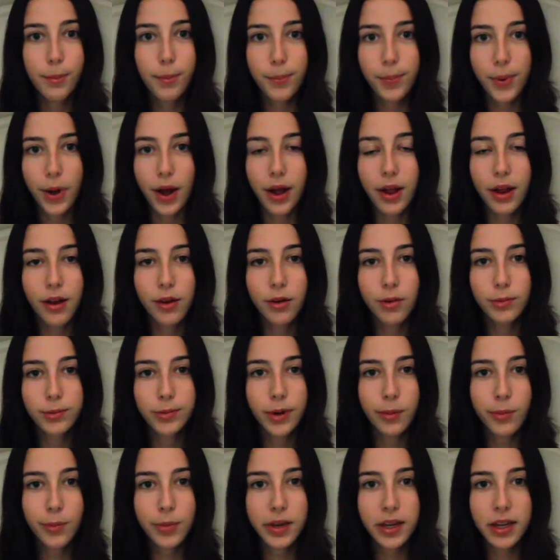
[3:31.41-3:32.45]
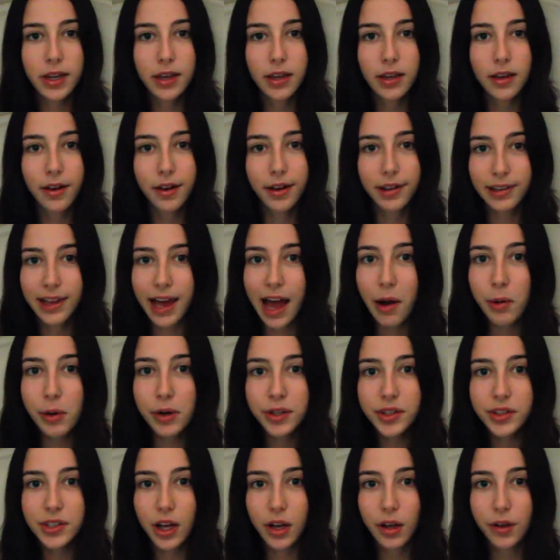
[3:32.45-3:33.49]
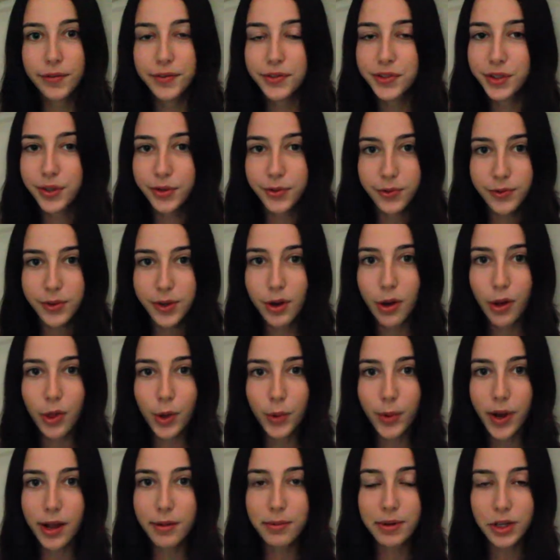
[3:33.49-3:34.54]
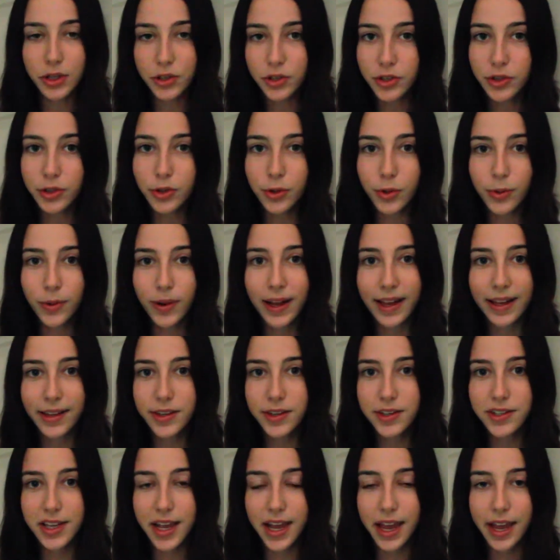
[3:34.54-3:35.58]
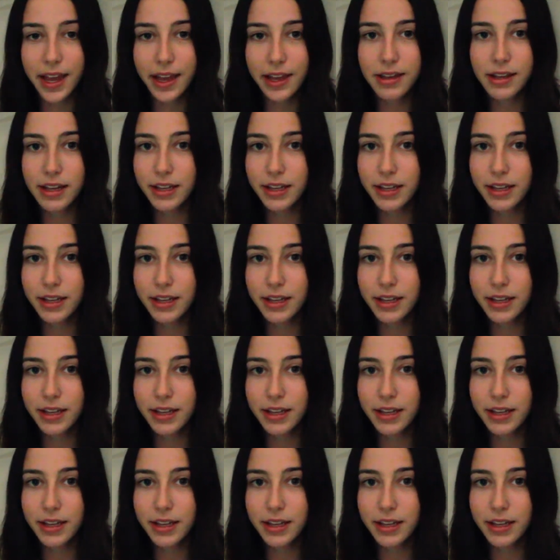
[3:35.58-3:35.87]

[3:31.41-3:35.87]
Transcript: But when we allow ourselves to feel the way we do and say